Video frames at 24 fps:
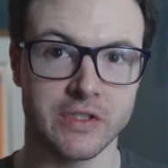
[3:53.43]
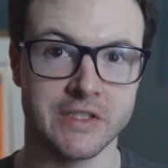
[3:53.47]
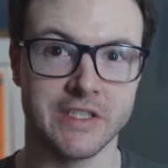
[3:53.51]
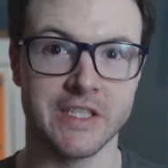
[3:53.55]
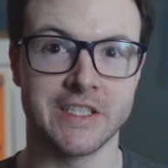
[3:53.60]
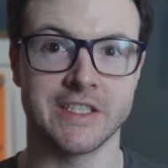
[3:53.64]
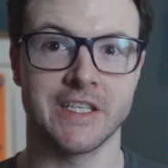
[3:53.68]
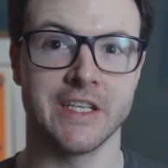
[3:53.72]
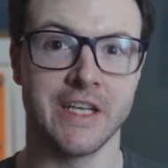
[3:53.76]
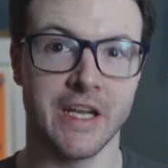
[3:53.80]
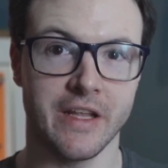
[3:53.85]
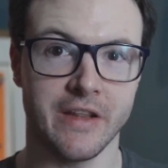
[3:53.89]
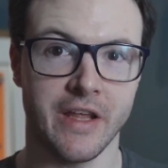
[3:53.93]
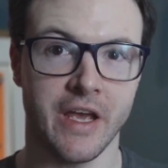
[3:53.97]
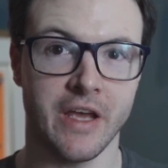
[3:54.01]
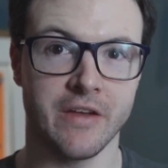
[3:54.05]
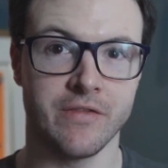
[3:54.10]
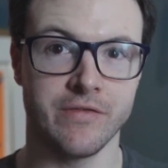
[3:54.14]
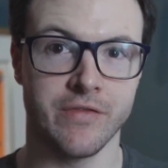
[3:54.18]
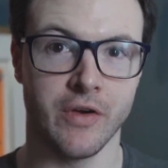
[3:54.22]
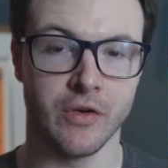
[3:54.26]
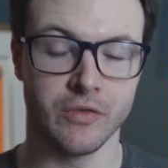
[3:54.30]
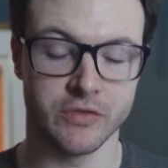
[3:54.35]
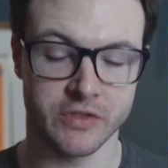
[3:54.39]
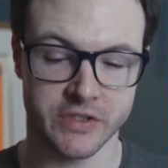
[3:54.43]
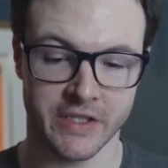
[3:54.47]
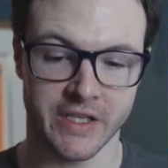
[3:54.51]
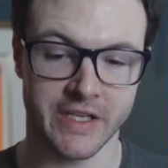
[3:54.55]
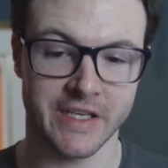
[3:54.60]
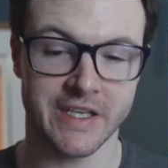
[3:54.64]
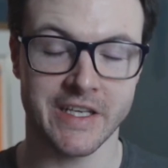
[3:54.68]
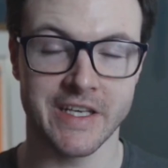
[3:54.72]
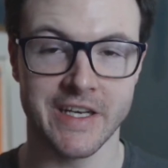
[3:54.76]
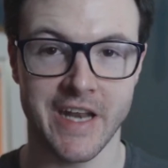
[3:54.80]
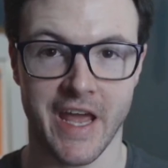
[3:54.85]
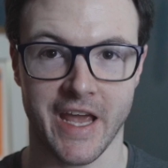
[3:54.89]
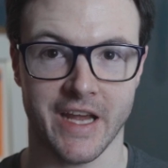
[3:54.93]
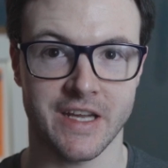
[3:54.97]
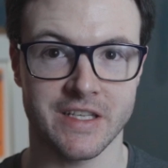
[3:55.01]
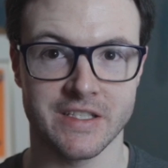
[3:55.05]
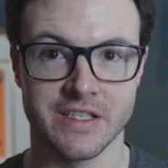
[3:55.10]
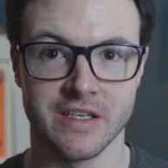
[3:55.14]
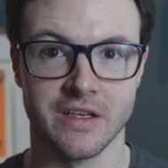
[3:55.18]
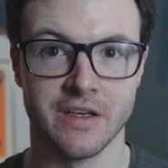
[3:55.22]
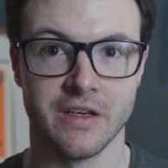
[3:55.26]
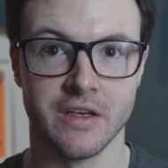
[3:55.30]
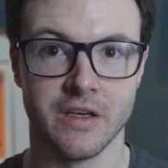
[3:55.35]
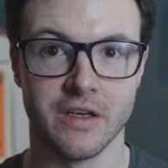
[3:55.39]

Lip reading: disconnect the headphones, then connect